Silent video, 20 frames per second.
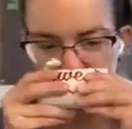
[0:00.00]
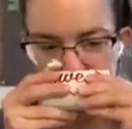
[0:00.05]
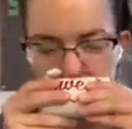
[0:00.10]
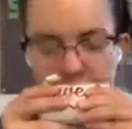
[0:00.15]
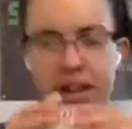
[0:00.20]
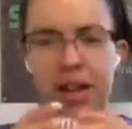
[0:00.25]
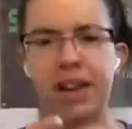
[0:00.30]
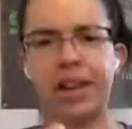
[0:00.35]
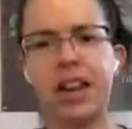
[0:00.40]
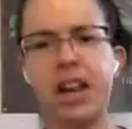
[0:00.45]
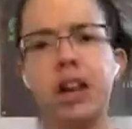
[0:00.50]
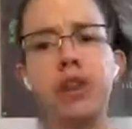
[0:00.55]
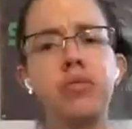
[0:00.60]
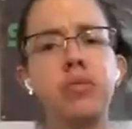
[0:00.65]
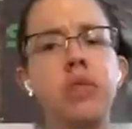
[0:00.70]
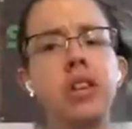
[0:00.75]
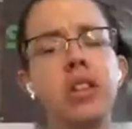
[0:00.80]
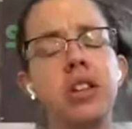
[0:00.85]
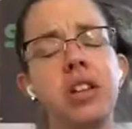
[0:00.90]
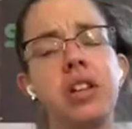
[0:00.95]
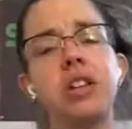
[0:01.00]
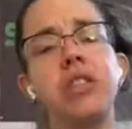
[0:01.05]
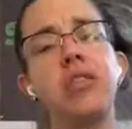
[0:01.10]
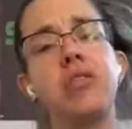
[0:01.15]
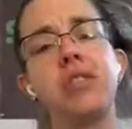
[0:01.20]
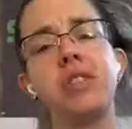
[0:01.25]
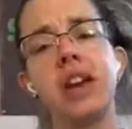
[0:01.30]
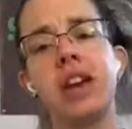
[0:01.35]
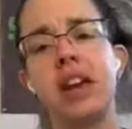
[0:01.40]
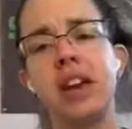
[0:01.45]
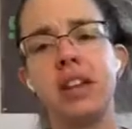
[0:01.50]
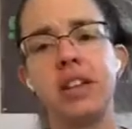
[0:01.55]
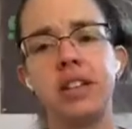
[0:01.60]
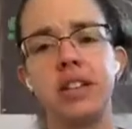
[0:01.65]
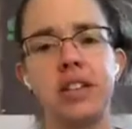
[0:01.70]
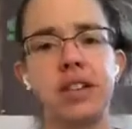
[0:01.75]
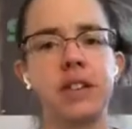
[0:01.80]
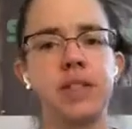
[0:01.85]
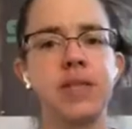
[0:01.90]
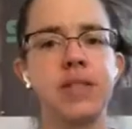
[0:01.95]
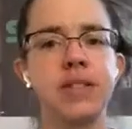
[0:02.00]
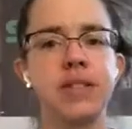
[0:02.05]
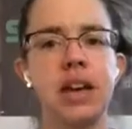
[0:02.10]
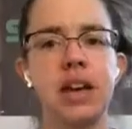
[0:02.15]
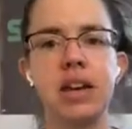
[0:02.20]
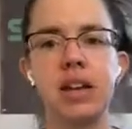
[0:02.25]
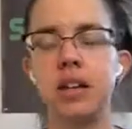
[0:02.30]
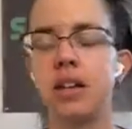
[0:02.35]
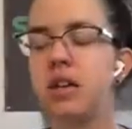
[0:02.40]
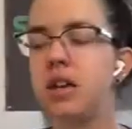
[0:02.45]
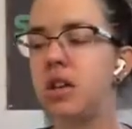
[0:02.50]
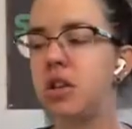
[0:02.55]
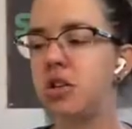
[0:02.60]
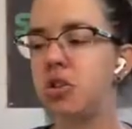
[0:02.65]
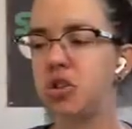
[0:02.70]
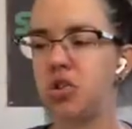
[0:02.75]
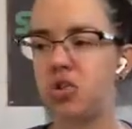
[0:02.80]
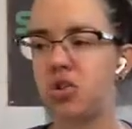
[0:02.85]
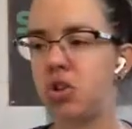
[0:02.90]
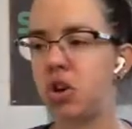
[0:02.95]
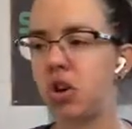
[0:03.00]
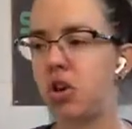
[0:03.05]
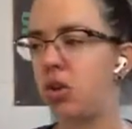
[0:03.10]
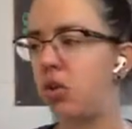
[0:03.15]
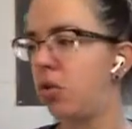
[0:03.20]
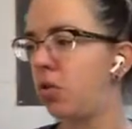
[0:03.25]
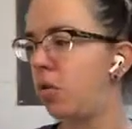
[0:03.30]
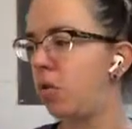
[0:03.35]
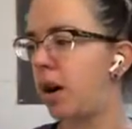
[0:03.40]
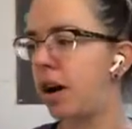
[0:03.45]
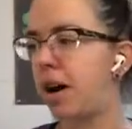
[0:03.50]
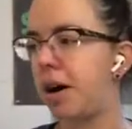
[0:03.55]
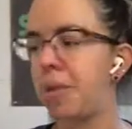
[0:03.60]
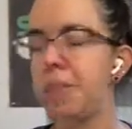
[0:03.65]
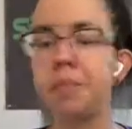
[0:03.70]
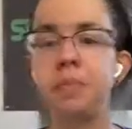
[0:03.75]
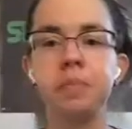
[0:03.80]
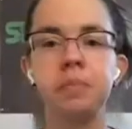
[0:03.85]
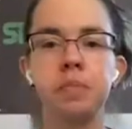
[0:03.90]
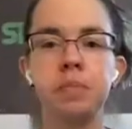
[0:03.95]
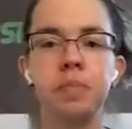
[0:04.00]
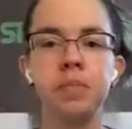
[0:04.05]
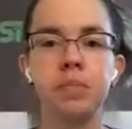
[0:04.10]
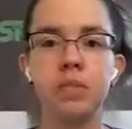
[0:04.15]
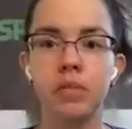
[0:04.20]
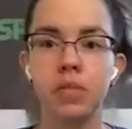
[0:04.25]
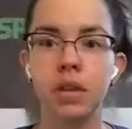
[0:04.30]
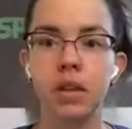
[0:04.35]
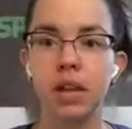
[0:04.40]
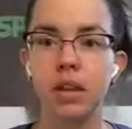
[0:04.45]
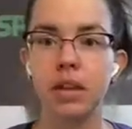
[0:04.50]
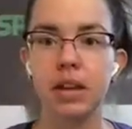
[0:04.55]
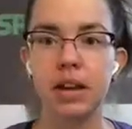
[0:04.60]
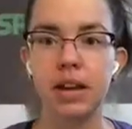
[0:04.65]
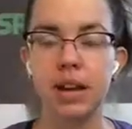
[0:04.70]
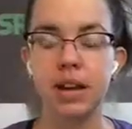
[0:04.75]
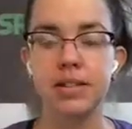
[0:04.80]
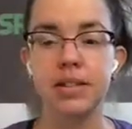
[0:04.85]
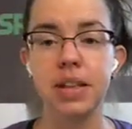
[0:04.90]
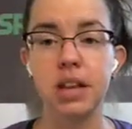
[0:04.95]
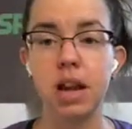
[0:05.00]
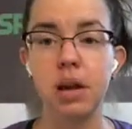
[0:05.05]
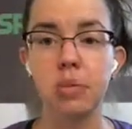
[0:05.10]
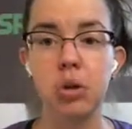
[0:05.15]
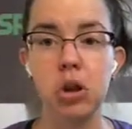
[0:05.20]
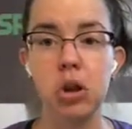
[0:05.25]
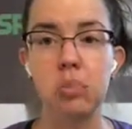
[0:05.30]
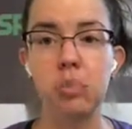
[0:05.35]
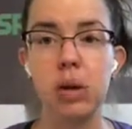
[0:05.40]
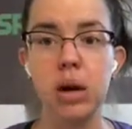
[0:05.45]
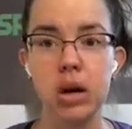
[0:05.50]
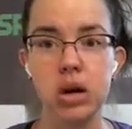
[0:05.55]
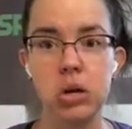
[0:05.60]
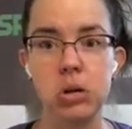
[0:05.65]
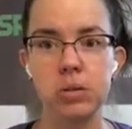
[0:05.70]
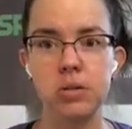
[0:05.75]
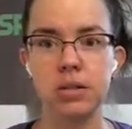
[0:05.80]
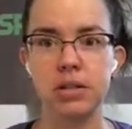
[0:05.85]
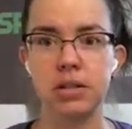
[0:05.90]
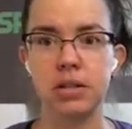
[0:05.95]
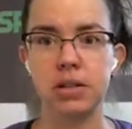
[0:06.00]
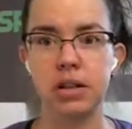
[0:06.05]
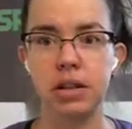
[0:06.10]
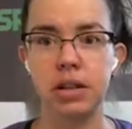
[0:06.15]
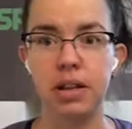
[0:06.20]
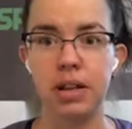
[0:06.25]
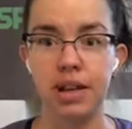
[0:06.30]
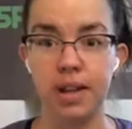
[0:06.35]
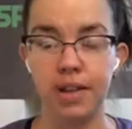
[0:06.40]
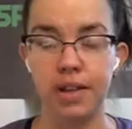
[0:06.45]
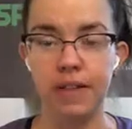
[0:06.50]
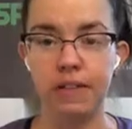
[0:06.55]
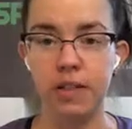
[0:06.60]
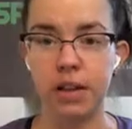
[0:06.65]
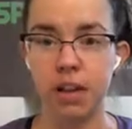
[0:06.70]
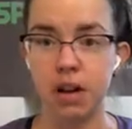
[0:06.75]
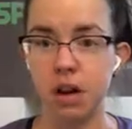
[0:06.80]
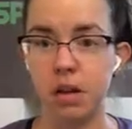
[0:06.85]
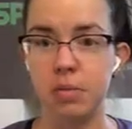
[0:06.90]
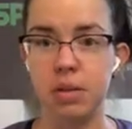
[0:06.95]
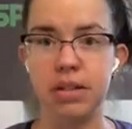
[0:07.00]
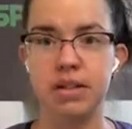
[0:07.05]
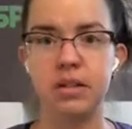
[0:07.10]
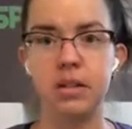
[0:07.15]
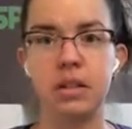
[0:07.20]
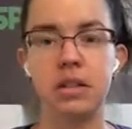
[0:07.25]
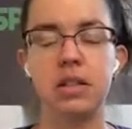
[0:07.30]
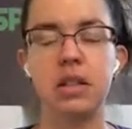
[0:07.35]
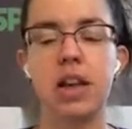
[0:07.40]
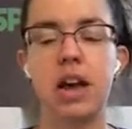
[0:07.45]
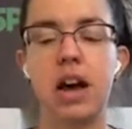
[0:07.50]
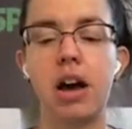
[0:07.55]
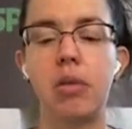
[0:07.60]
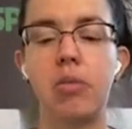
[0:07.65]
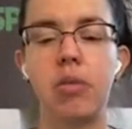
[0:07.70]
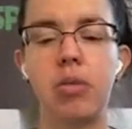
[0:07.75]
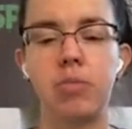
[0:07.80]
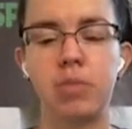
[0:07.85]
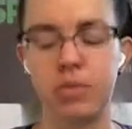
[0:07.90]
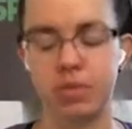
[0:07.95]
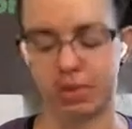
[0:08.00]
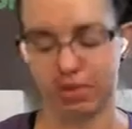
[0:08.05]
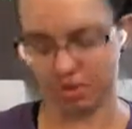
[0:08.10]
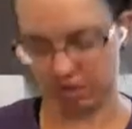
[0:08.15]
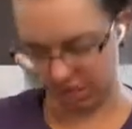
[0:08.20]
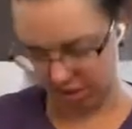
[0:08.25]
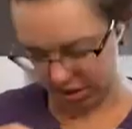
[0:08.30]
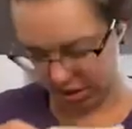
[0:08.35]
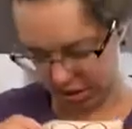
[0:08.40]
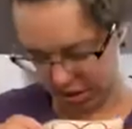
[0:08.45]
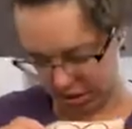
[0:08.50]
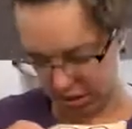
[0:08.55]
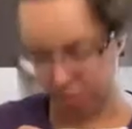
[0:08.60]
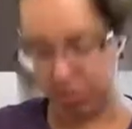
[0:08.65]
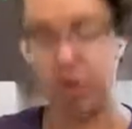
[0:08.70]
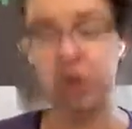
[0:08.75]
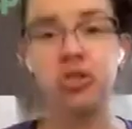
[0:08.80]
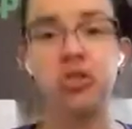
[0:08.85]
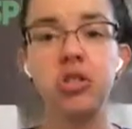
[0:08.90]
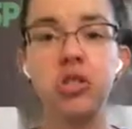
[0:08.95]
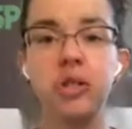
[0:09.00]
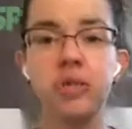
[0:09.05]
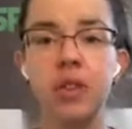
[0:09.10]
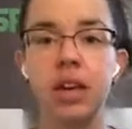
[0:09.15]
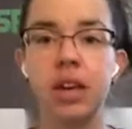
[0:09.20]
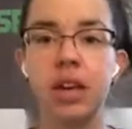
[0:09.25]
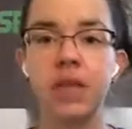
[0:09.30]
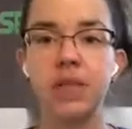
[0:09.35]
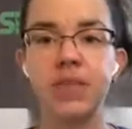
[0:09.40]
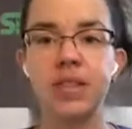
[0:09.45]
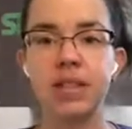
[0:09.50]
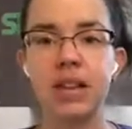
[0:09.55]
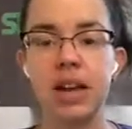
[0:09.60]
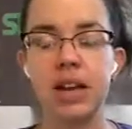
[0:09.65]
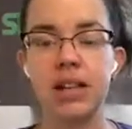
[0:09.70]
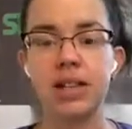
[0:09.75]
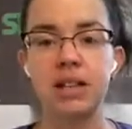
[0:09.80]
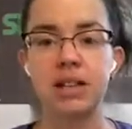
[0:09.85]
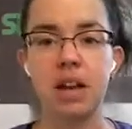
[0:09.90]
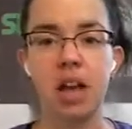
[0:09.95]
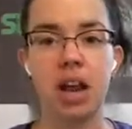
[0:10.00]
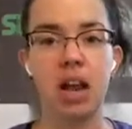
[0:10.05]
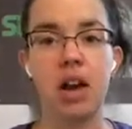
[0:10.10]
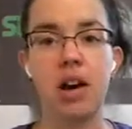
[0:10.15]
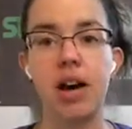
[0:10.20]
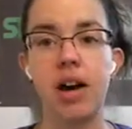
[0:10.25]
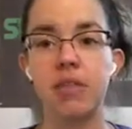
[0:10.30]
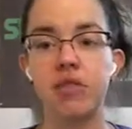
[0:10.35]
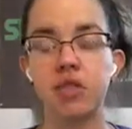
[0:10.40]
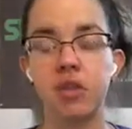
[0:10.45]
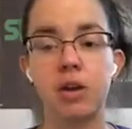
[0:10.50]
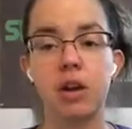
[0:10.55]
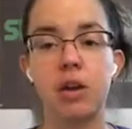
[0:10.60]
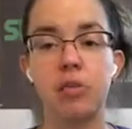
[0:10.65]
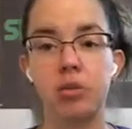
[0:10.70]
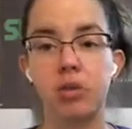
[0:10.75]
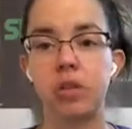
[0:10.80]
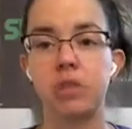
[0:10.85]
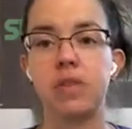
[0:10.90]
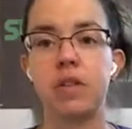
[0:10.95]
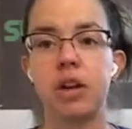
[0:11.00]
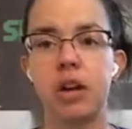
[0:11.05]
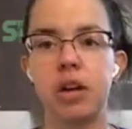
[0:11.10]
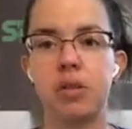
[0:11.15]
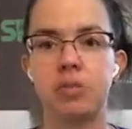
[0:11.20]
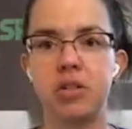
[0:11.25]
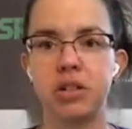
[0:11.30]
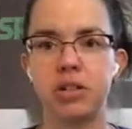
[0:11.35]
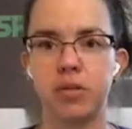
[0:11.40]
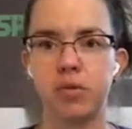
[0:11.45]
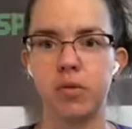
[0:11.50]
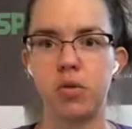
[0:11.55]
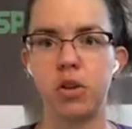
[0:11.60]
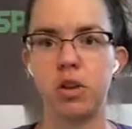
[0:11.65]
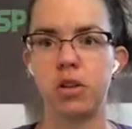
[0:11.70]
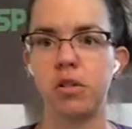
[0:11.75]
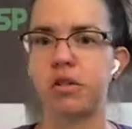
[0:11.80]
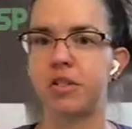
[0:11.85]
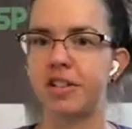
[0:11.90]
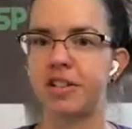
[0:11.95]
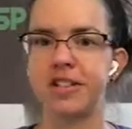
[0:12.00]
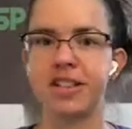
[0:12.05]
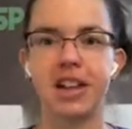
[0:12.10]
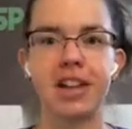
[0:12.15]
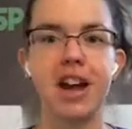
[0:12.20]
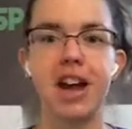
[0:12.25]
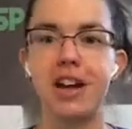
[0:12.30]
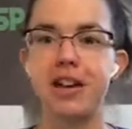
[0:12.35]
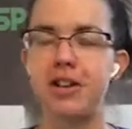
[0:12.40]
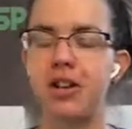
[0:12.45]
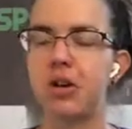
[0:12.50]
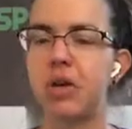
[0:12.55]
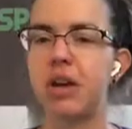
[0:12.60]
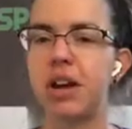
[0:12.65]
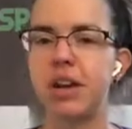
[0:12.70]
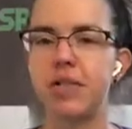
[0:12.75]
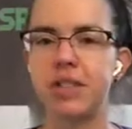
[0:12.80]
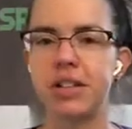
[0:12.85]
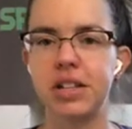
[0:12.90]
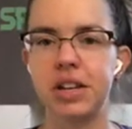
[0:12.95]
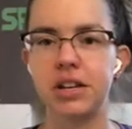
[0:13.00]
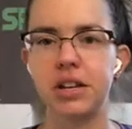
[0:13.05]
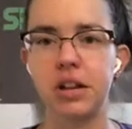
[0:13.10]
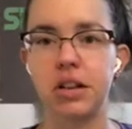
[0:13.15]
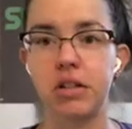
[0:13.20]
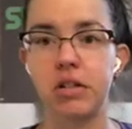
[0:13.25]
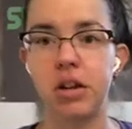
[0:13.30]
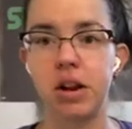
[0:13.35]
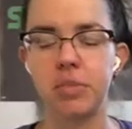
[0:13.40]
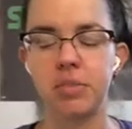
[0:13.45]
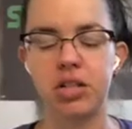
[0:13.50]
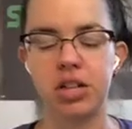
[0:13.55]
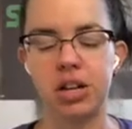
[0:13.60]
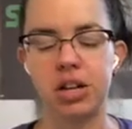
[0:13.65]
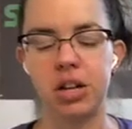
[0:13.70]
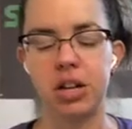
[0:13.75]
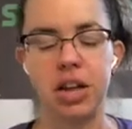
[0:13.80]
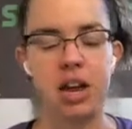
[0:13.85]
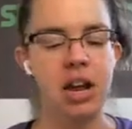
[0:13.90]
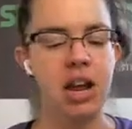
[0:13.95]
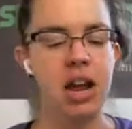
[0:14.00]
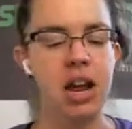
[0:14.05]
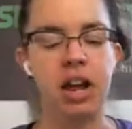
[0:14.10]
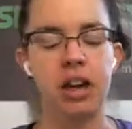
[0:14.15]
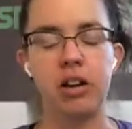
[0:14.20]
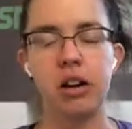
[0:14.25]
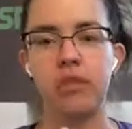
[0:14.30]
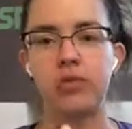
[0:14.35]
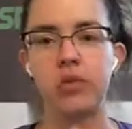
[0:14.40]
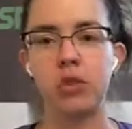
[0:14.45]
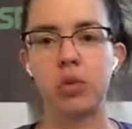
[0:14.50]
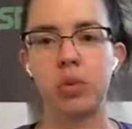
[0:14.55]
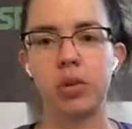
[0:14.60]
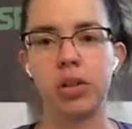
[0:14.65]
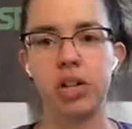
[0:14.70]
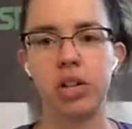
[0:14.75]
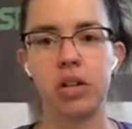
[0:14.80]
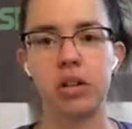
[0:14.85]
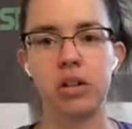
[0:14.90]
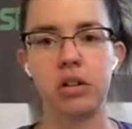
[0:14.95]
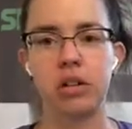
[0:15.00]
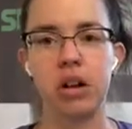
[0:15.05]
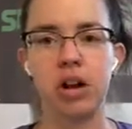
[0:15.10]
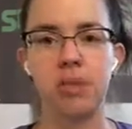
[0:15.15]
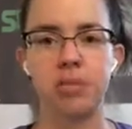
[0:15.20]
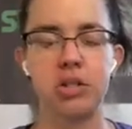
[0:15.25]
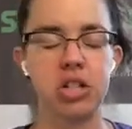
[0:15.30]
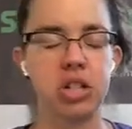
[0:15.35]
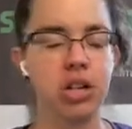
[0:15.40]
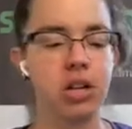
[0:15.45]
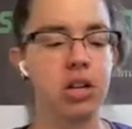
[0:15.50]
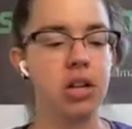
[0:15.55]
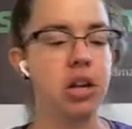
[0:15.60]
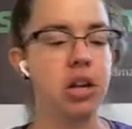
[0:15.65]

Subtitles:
Again, really cute to add to a gift set. So, like I said, I'm going to post in the comments and in the albums pictures of the gift sets, and I'll have a couple different options for you, because like I know I have a $10 option and I'll have the $20 option.